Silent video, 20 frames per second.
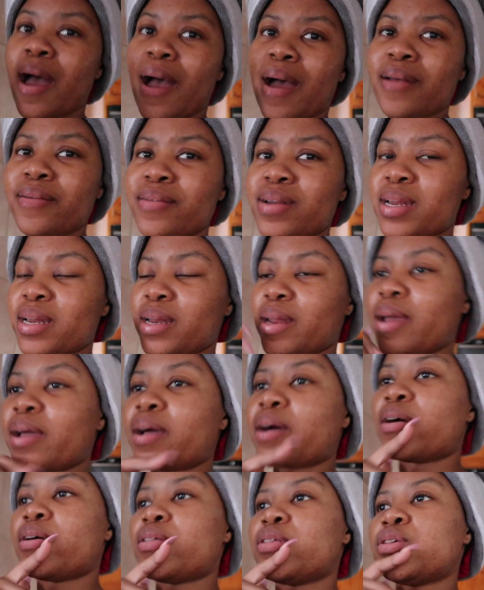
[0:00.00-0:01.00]
I really like
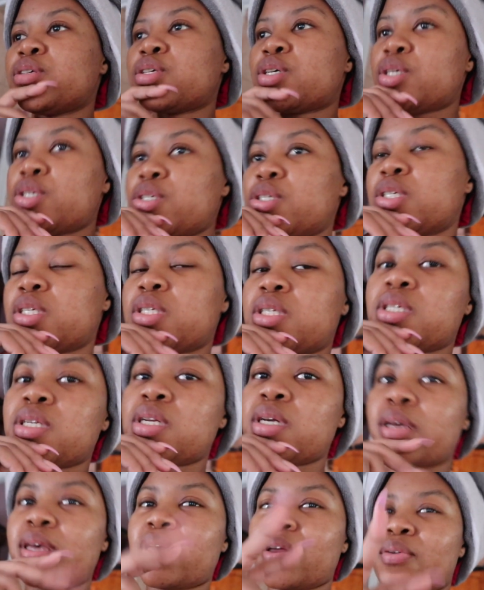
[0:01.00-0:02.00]
how this girl just did
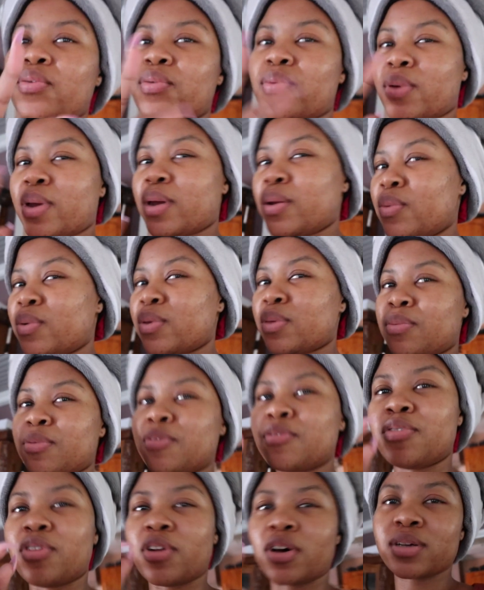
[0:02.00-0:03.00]
a get ready with me
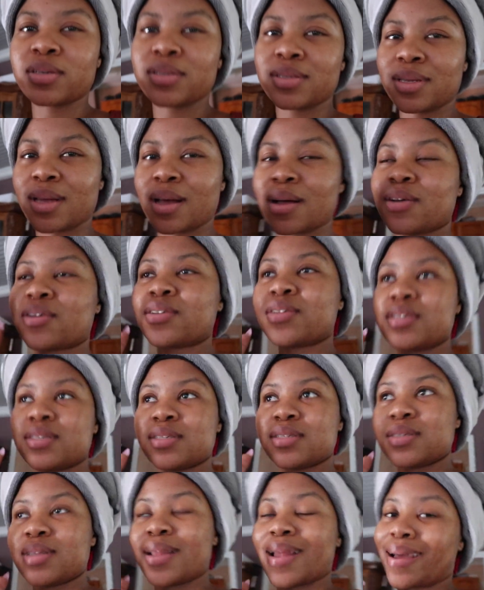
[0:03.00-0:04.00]
vlog style,
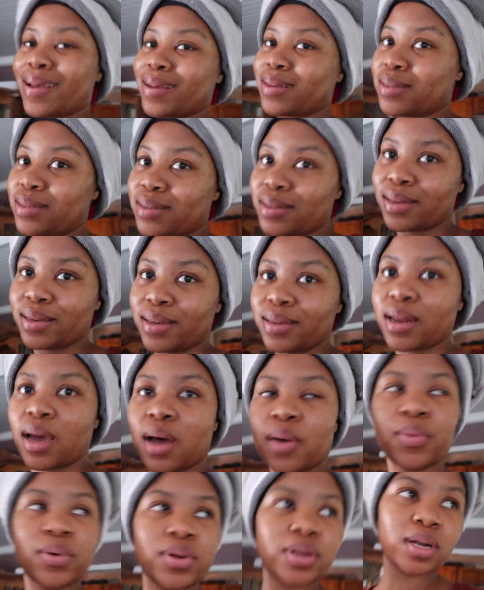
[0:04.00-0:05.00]
because like I said,
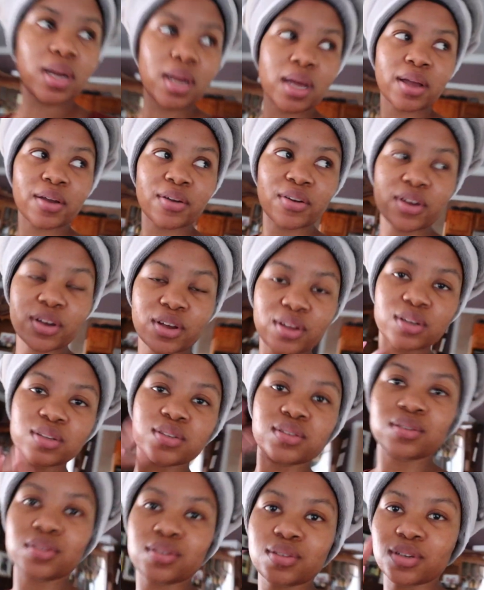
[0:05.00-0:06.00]
I want to like
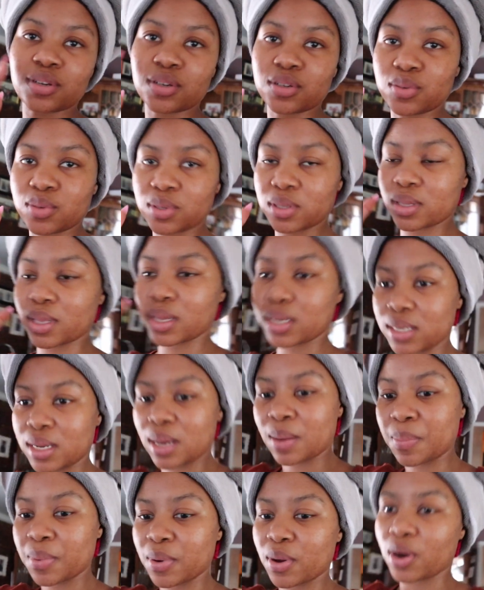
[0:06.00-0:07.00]
start doing that
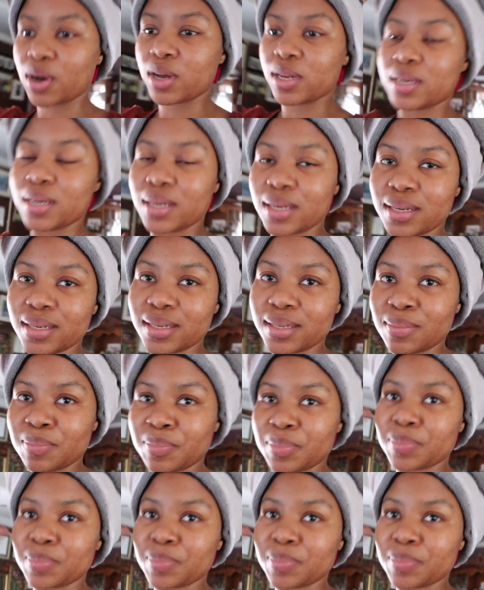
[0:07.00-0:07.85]
type of content.